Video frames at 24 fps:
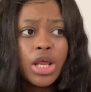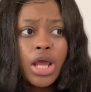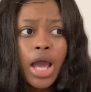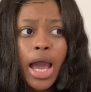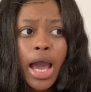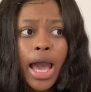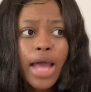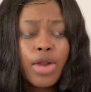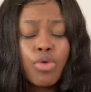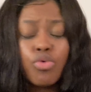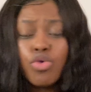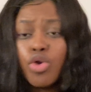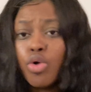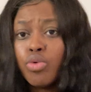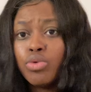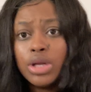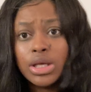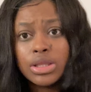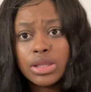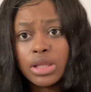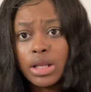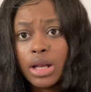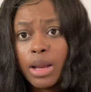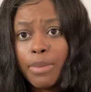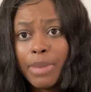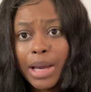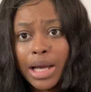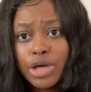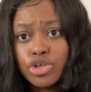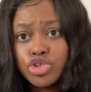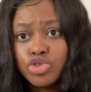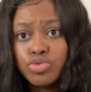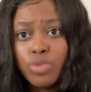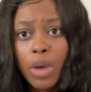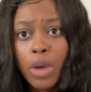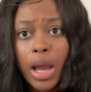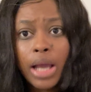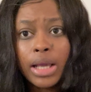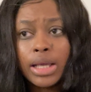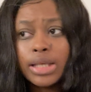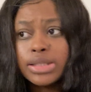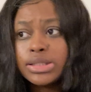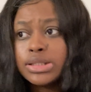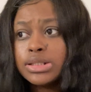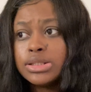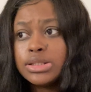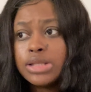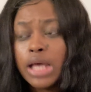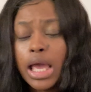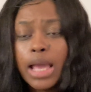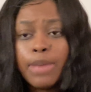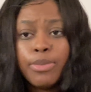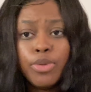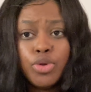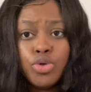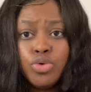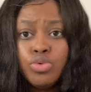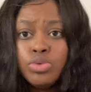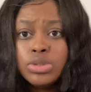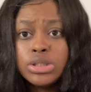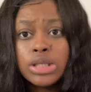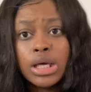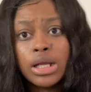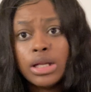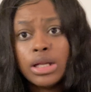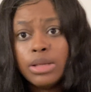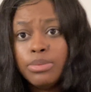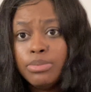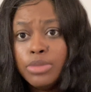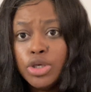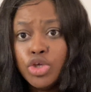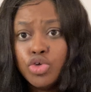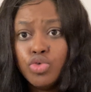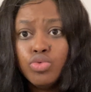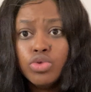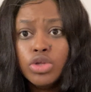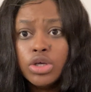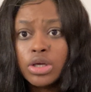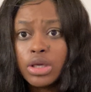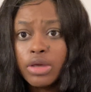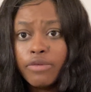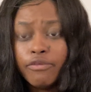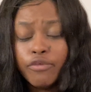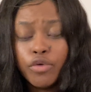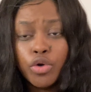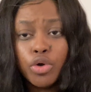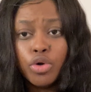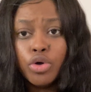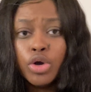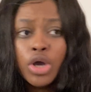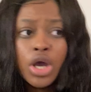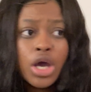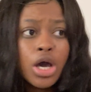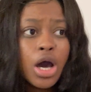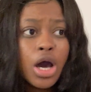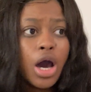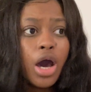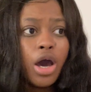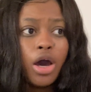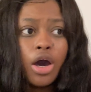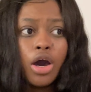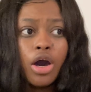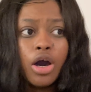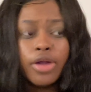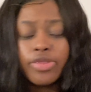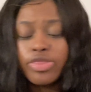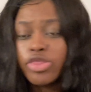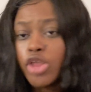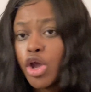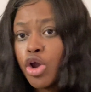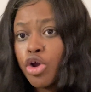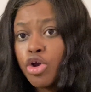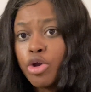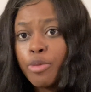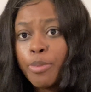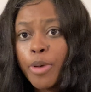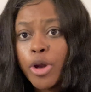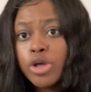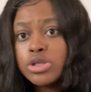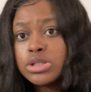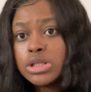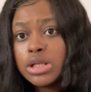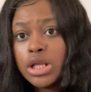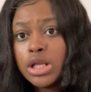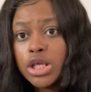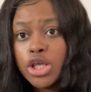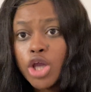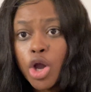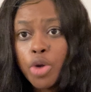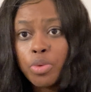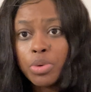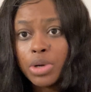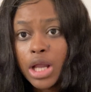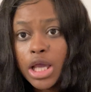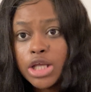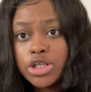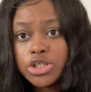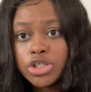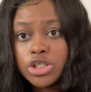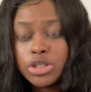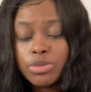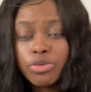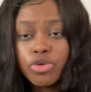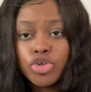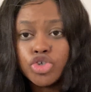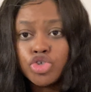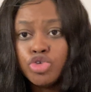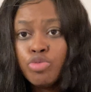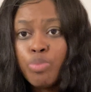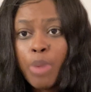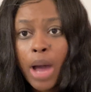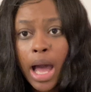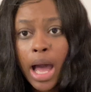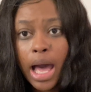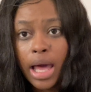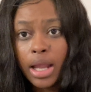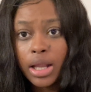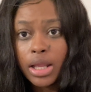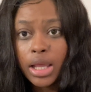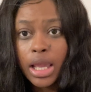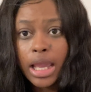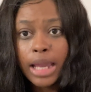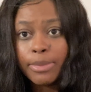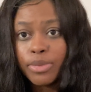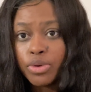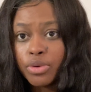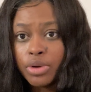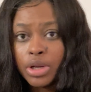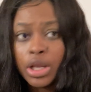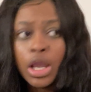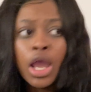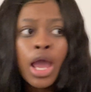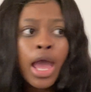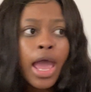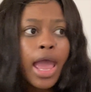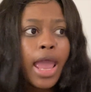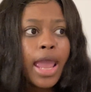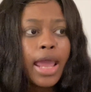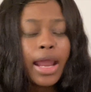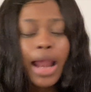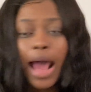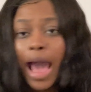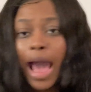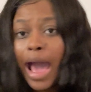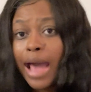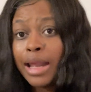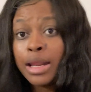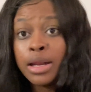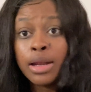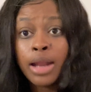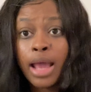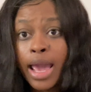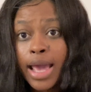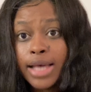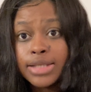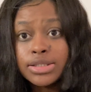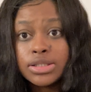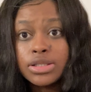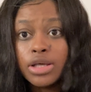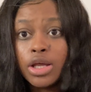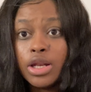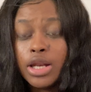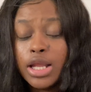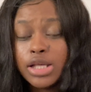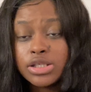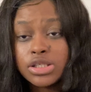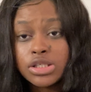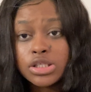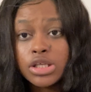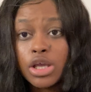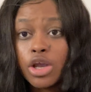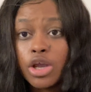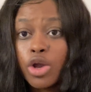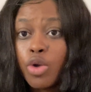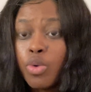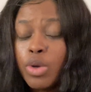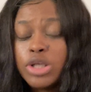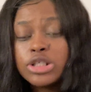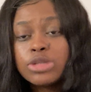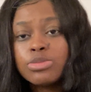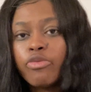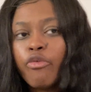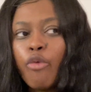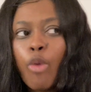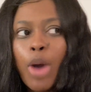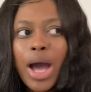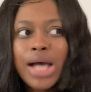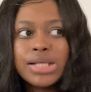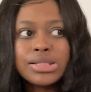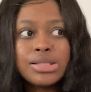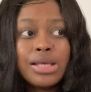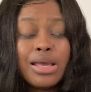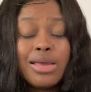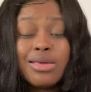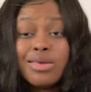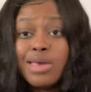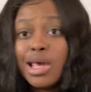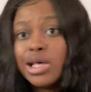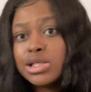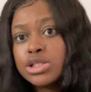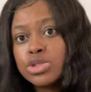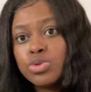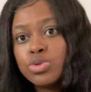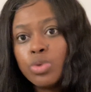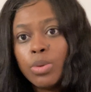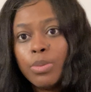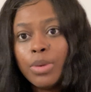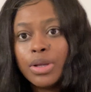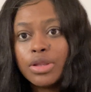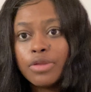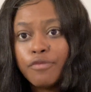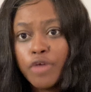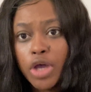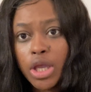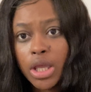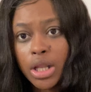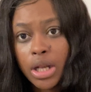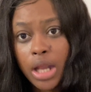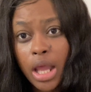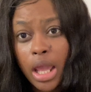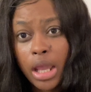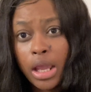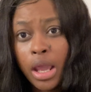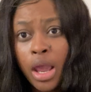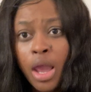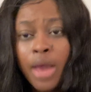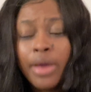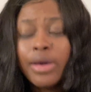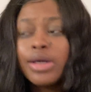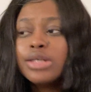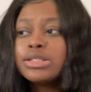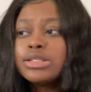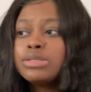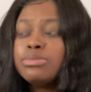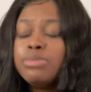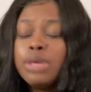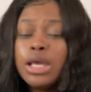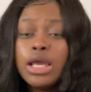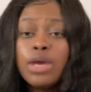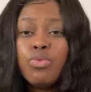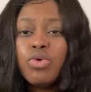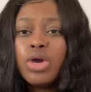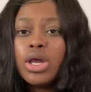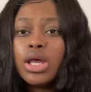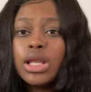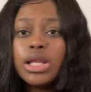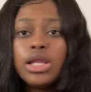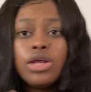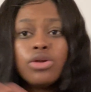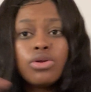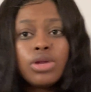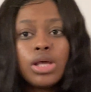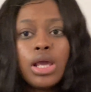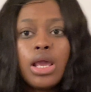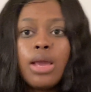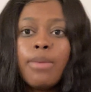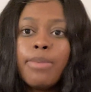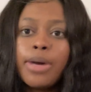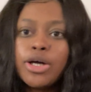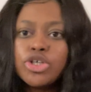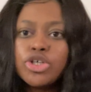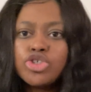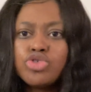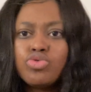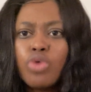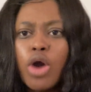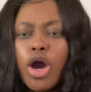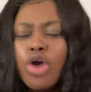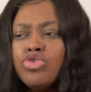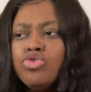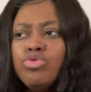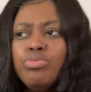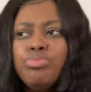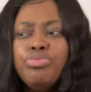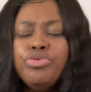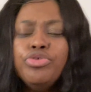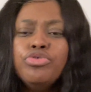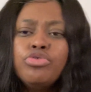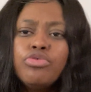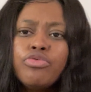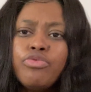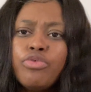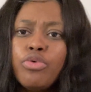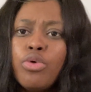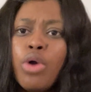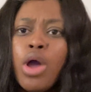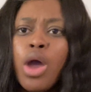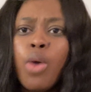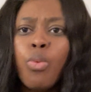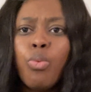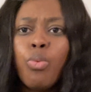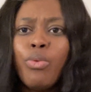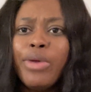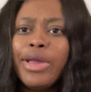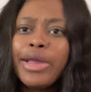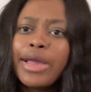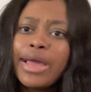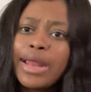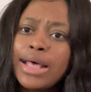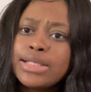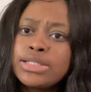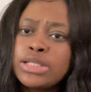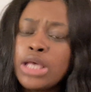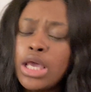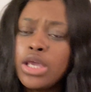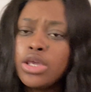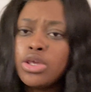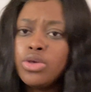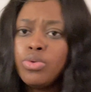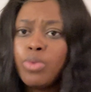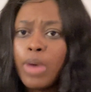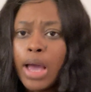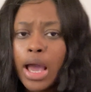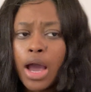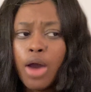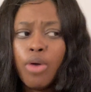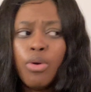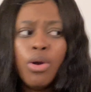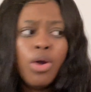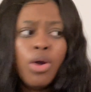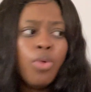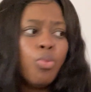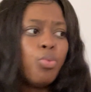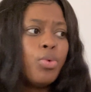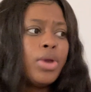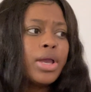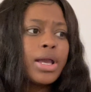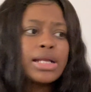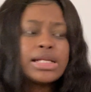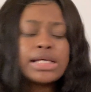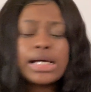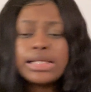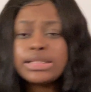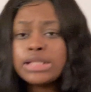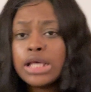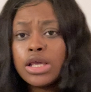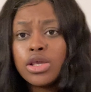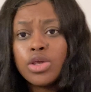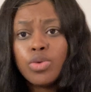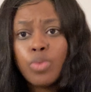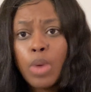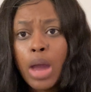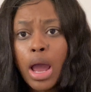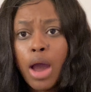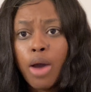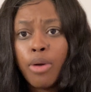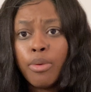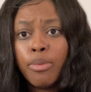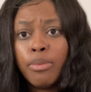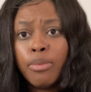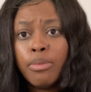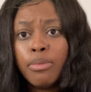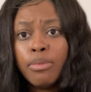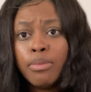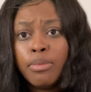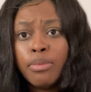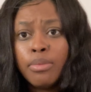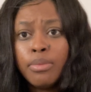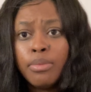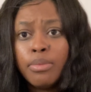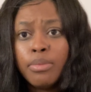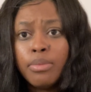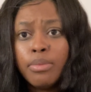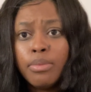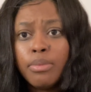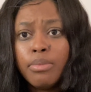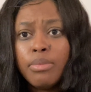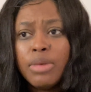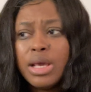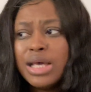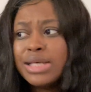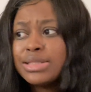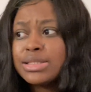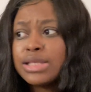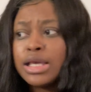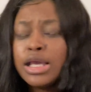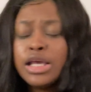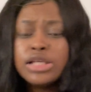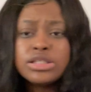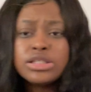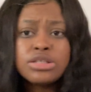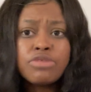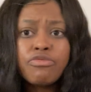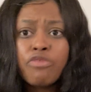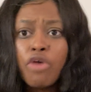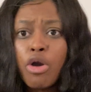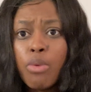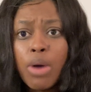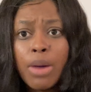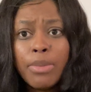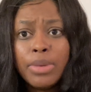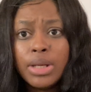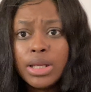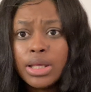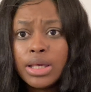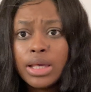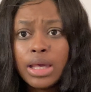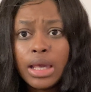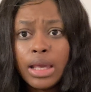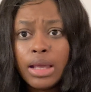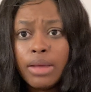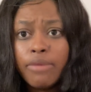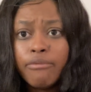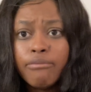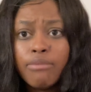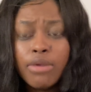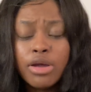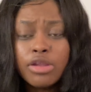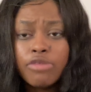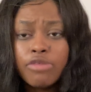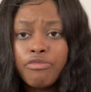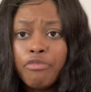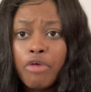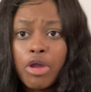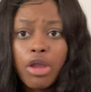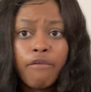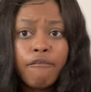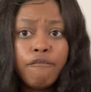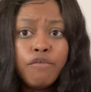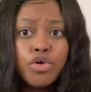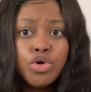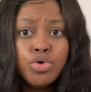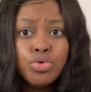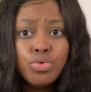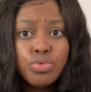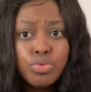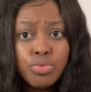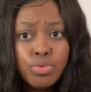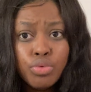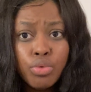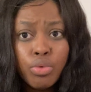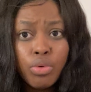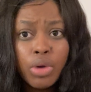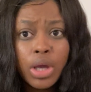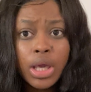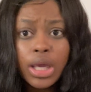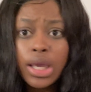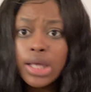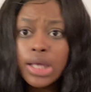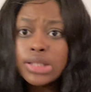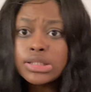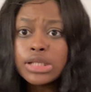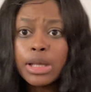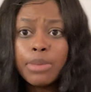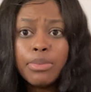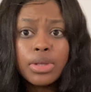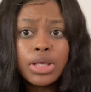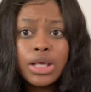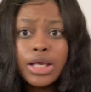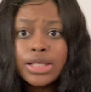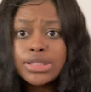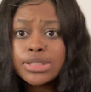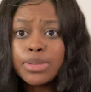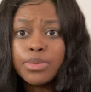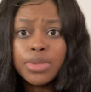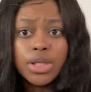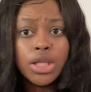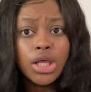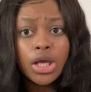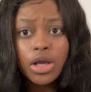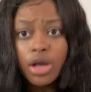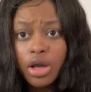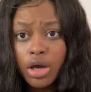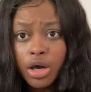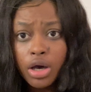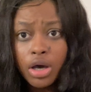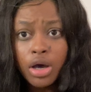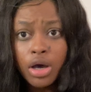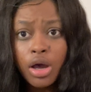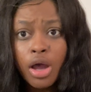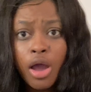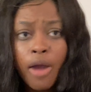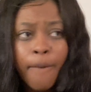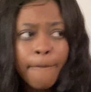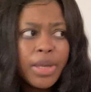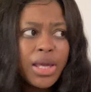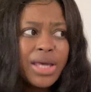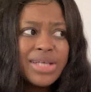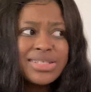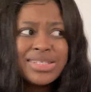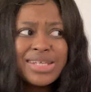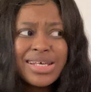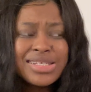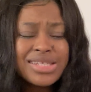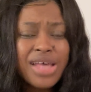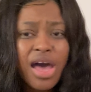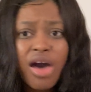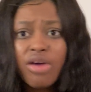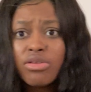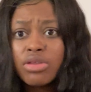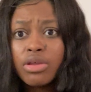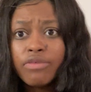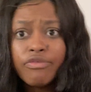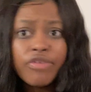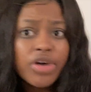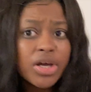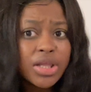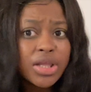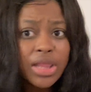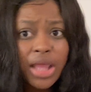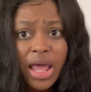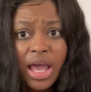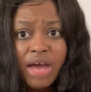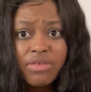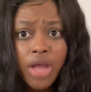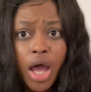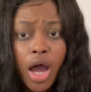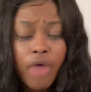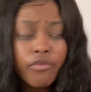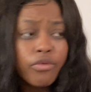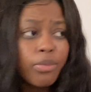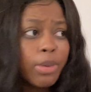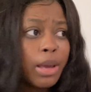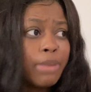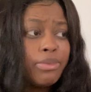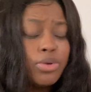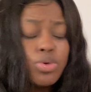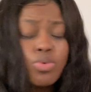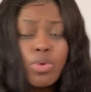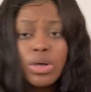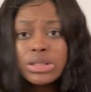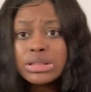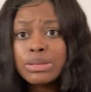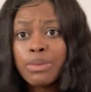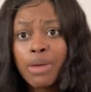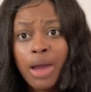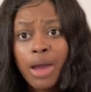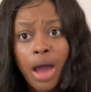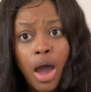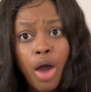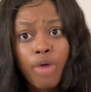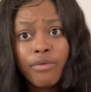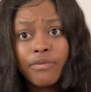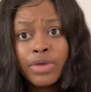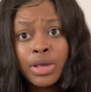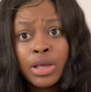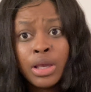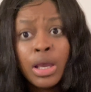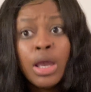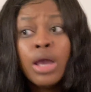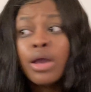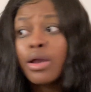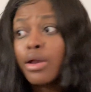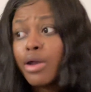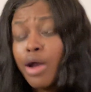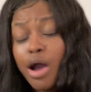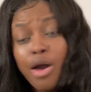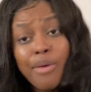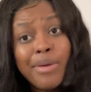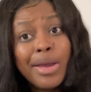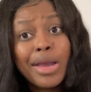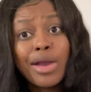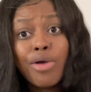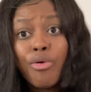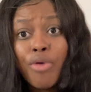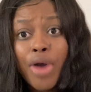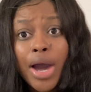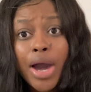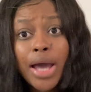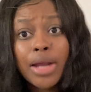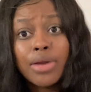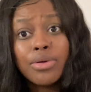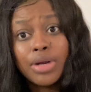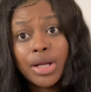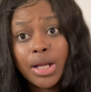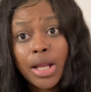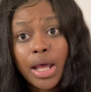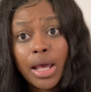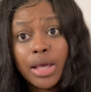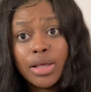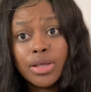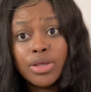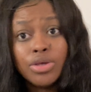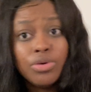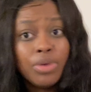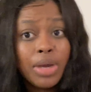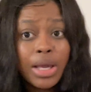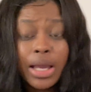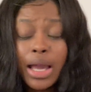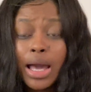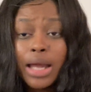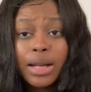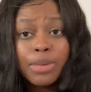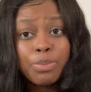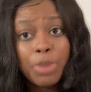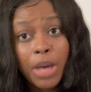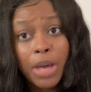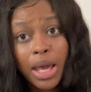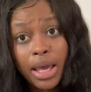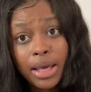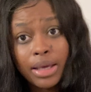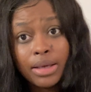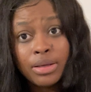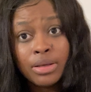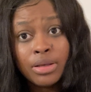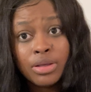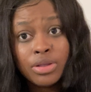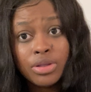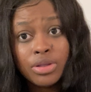I don't know nothing about you. I get to the table, you telling me you looking for a third person in your relationship because you polyamory, and I didn't ask the necessary question before I said yes to a motherfucking date. Because men will literally inbox you, oh, you beautiful. When can I take you out? When can I take you out? It's easy for a woman to get motherfucking food and get some liquor, because that's all the fuck they have to offer, baby. You want some coffee? Go ahead, go out on a date. You ain't gotta pay.